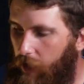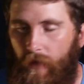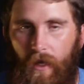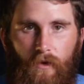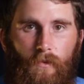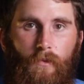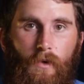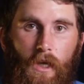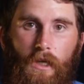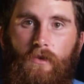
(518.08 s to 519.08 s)
and then
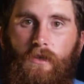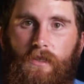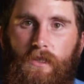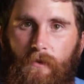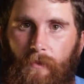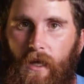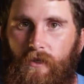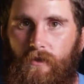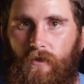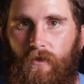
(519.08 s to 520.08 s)
we get to the stick
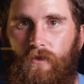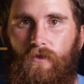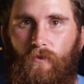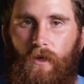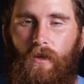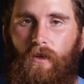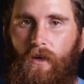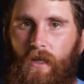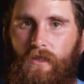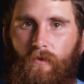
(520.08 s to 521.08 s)
baits. This is one of the
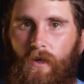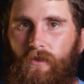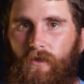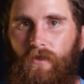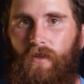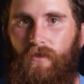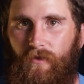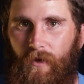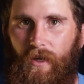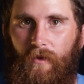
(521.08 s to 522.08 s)
crazy ones because it's
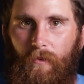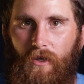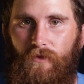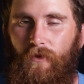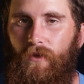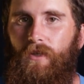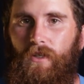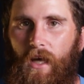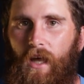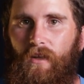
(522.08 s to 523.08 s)
one of the most
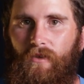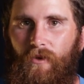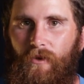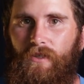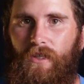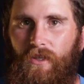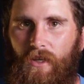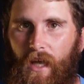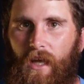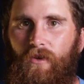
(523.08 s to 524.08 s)
versatile lures that
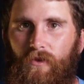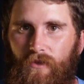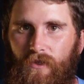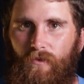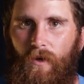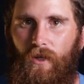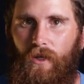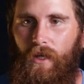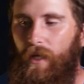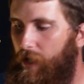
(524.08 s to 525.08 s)
you can use as
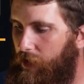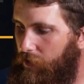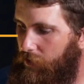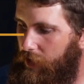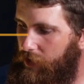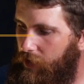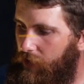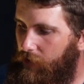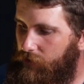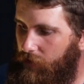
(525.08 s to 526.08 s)
well. All right,
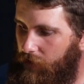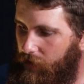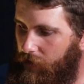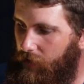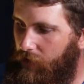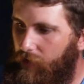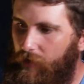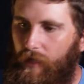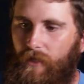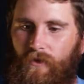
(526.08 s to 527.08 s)
so
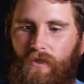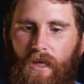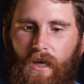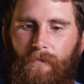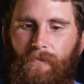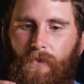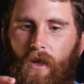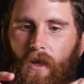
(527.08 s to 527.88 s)
these ones here,